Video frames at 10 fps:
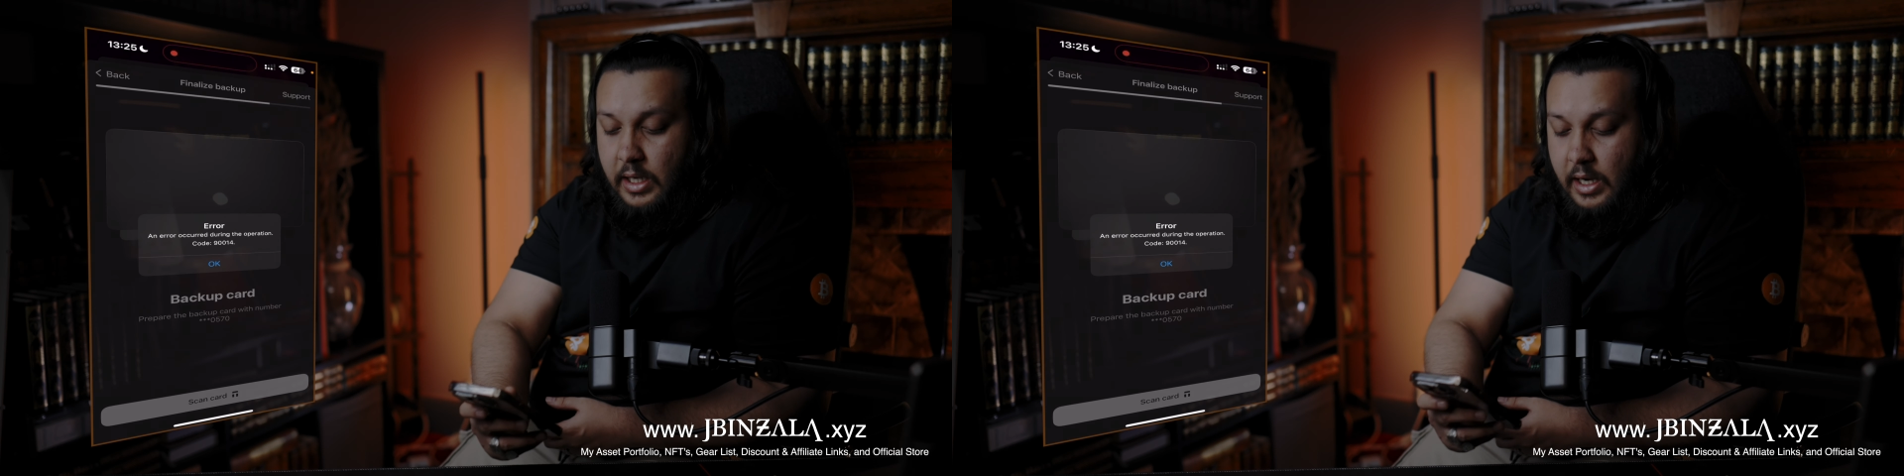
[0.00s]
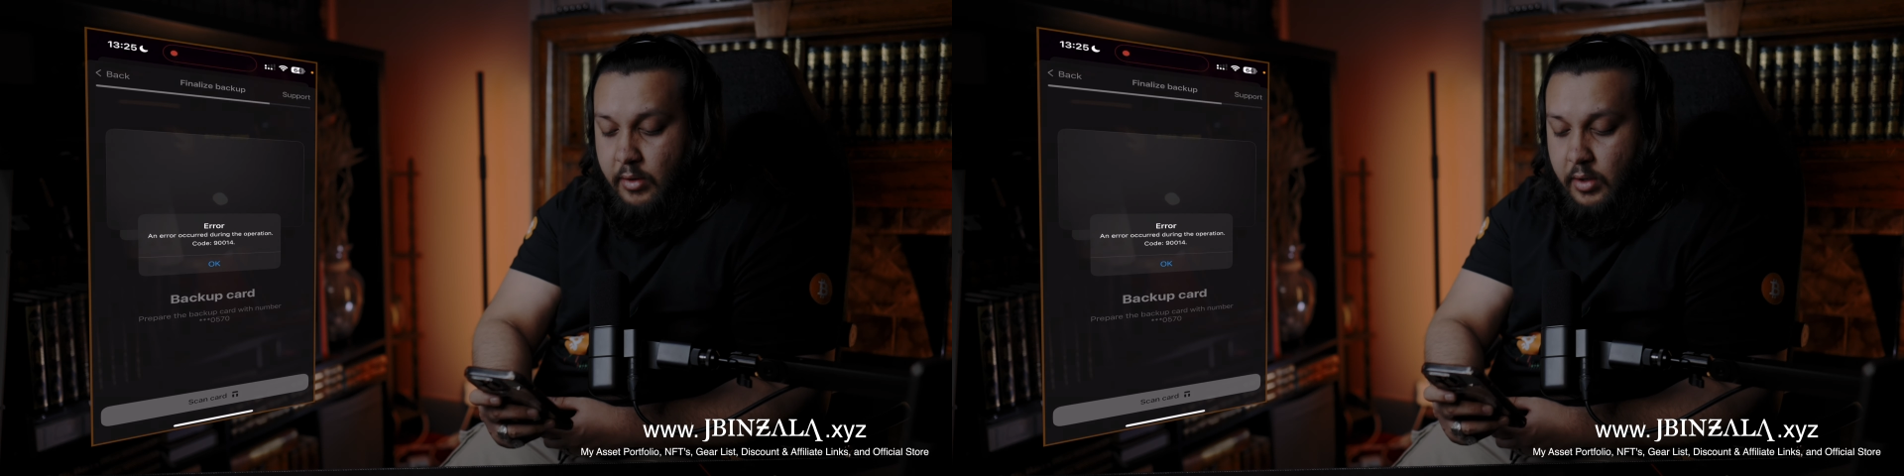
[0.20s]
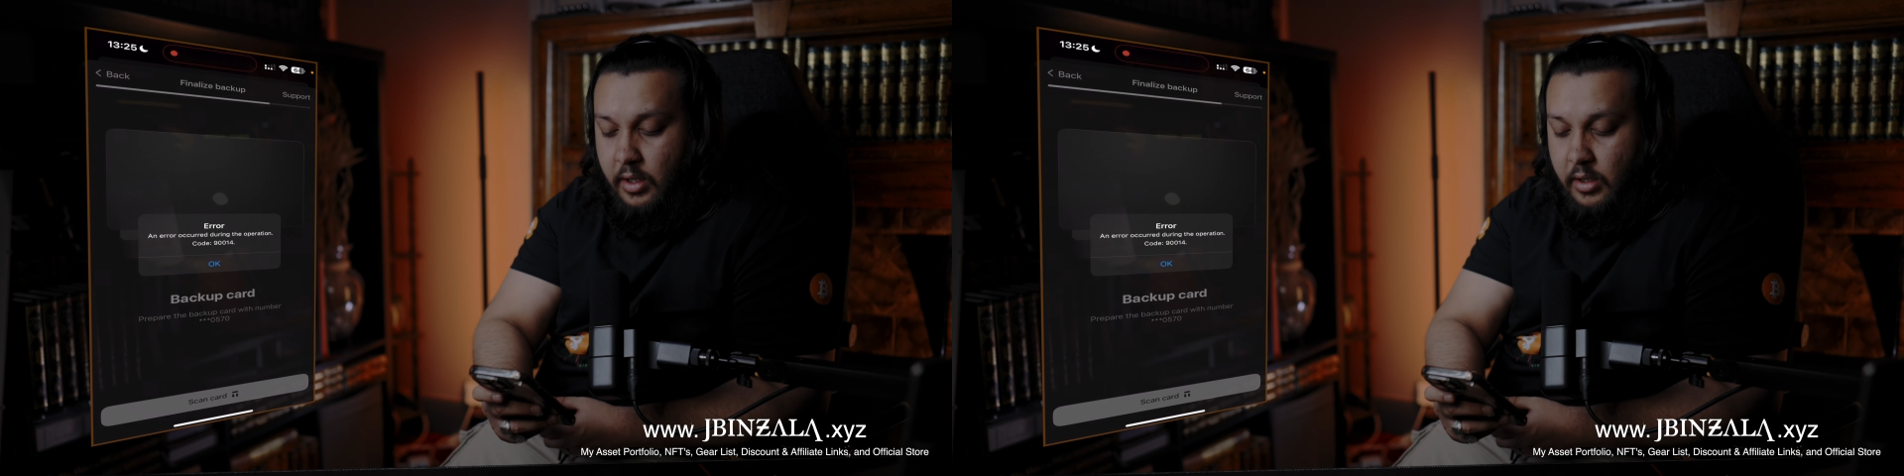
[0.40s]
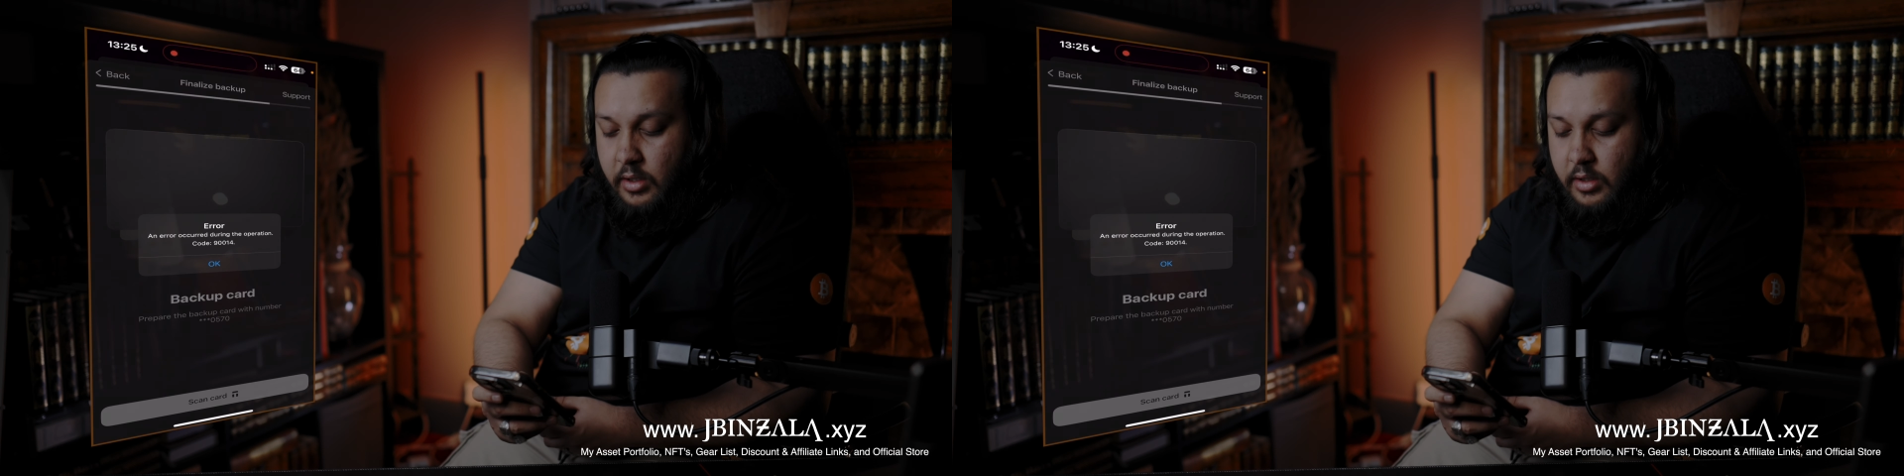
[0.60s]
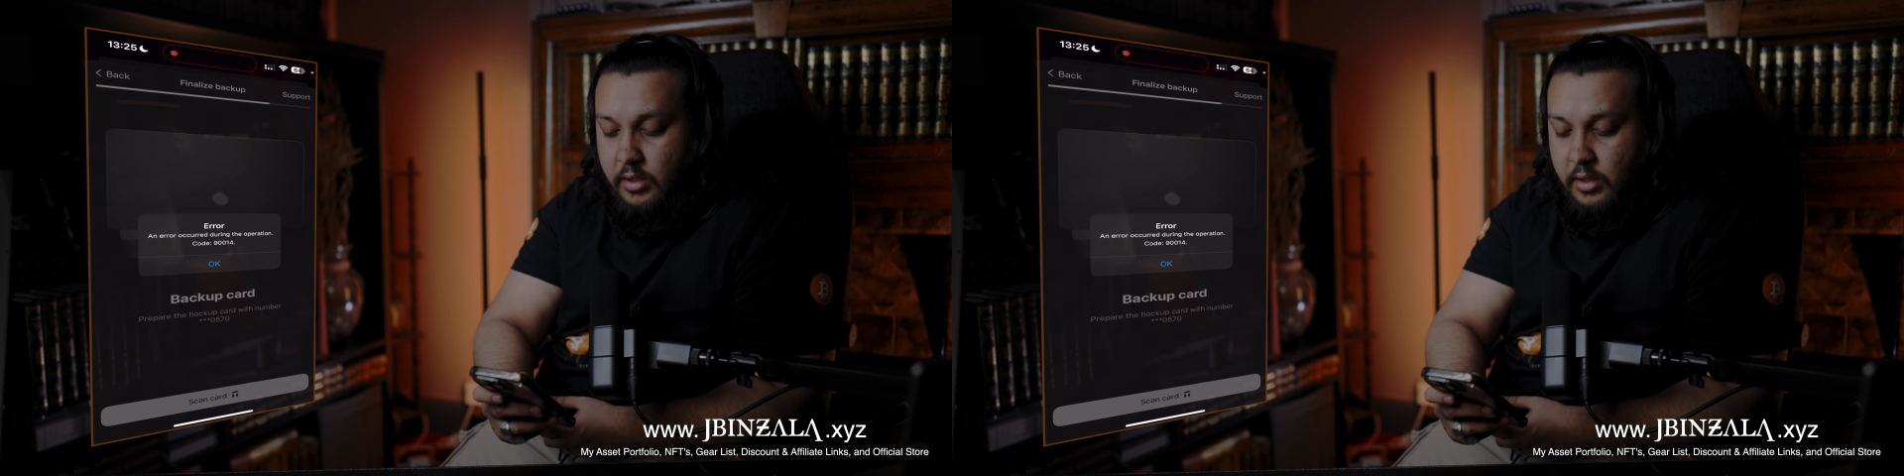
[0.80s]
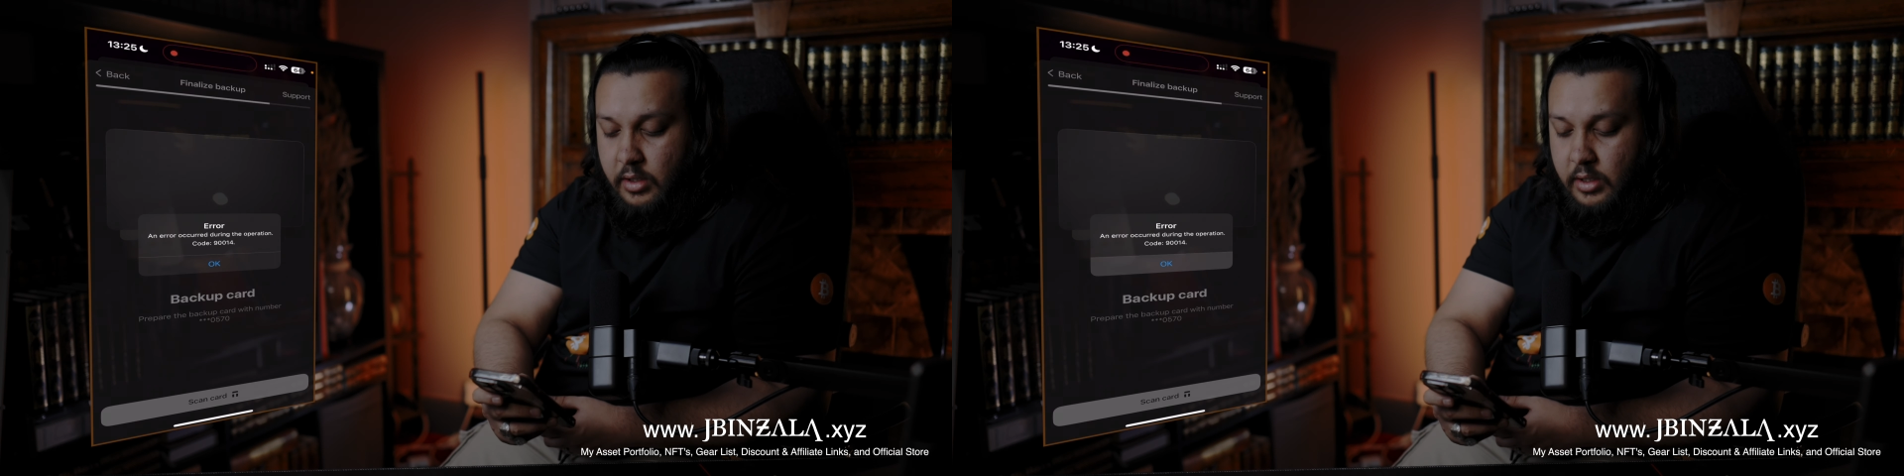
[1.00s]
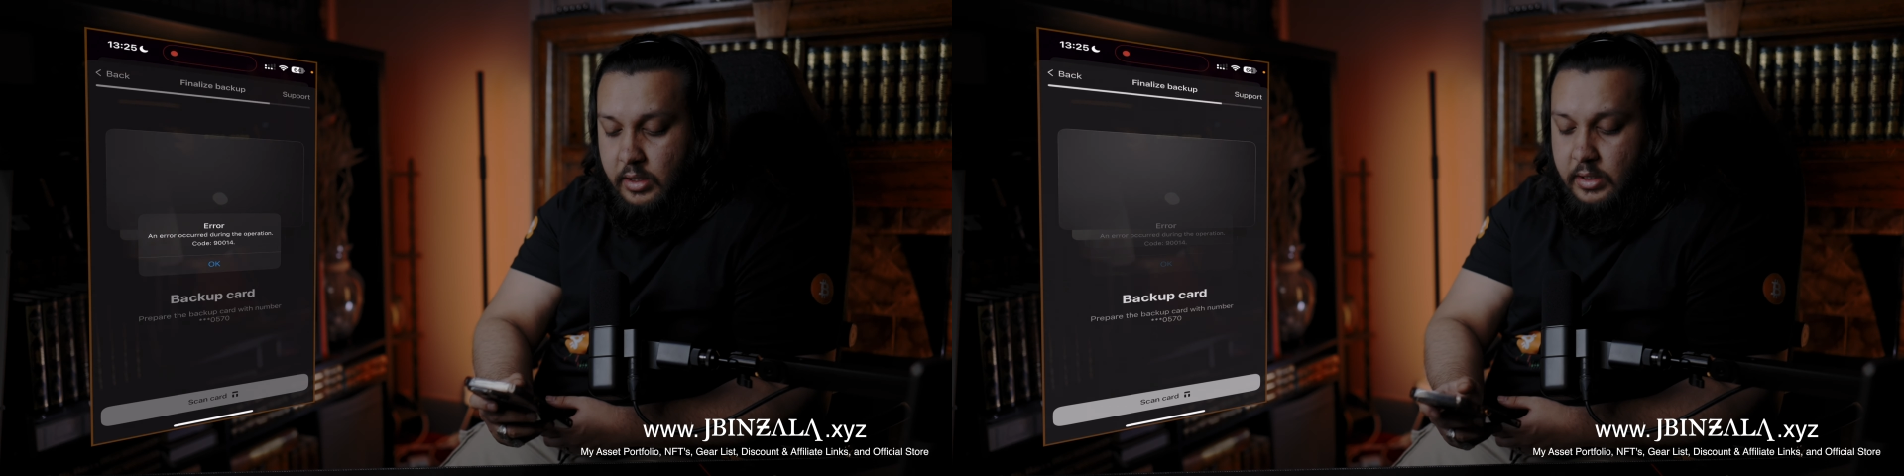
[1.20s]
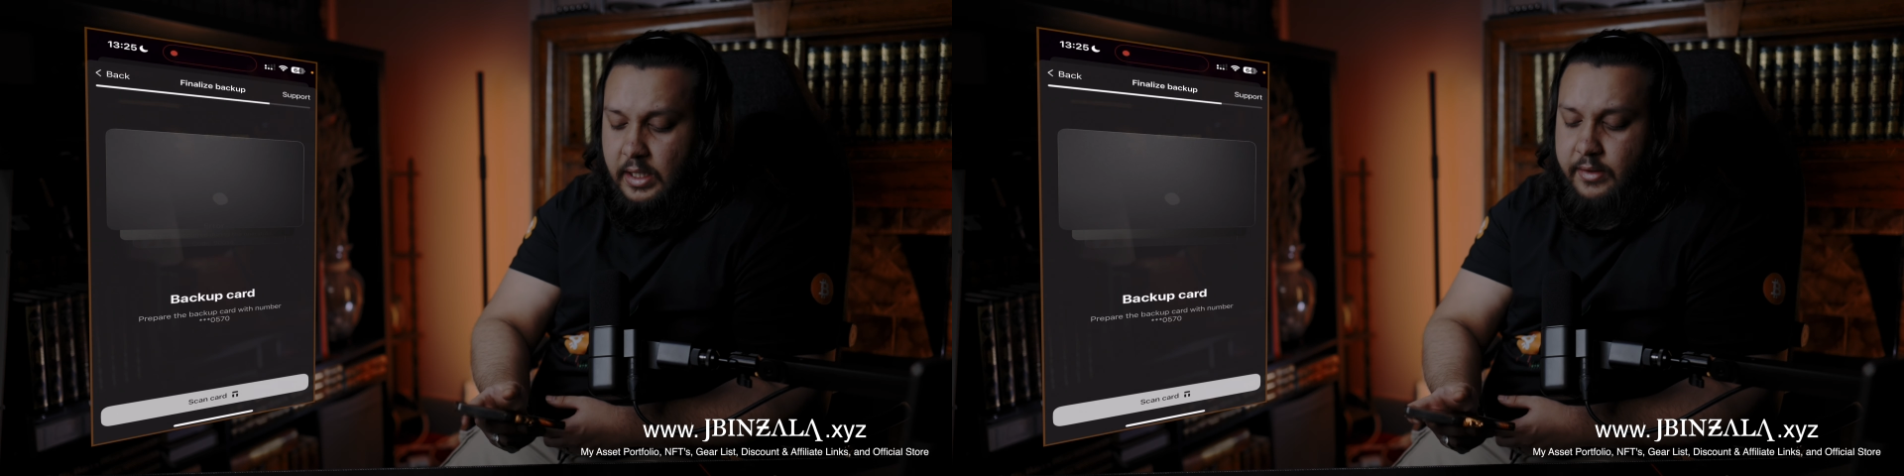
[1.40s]
Error.
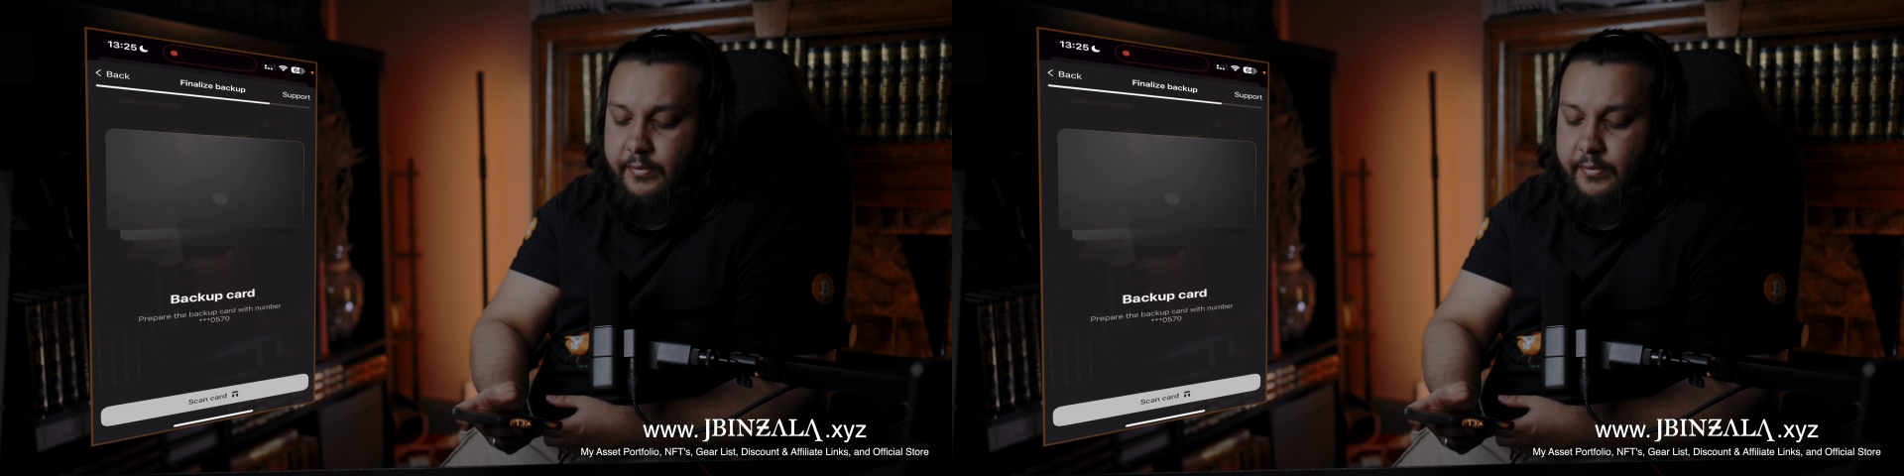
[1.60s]
That's